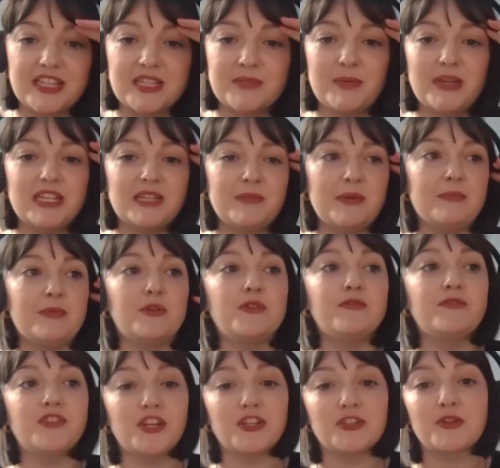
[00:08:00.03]
and speak to people
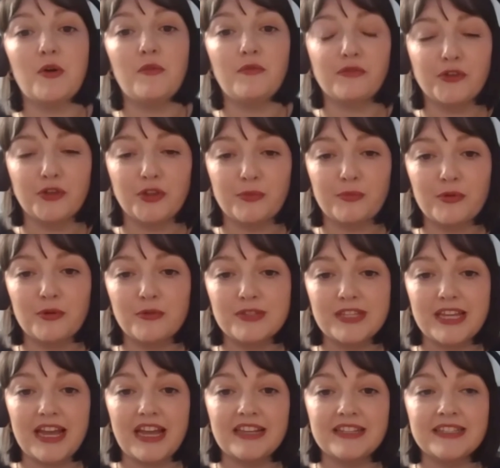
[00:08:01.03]
who've just gone through the
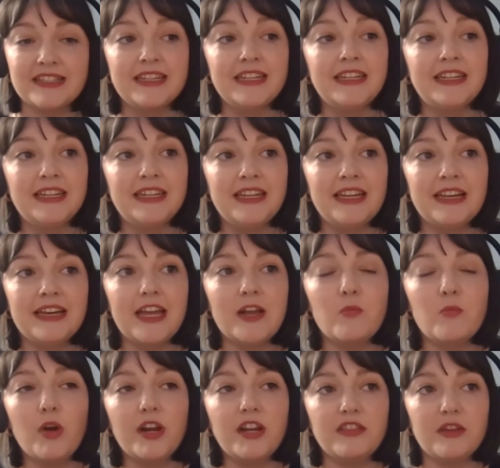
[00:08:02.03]
process. Like,
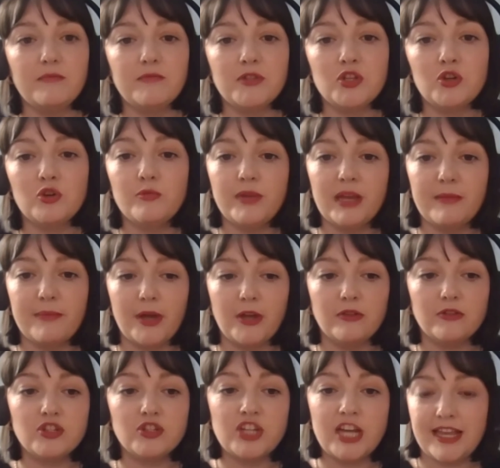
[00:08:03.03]
one of them told me
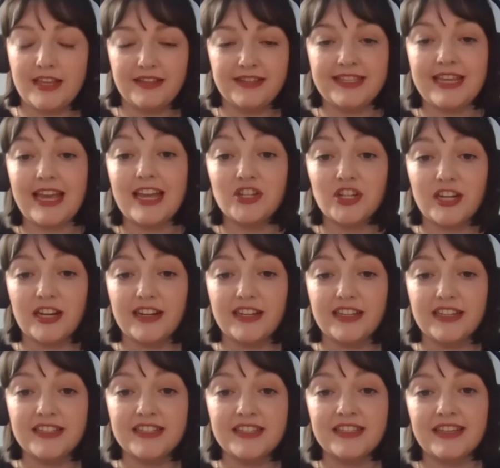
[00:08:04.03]
about
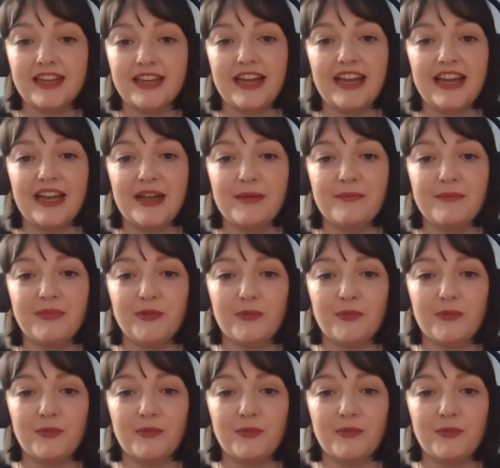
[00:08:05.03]
Sessionize, the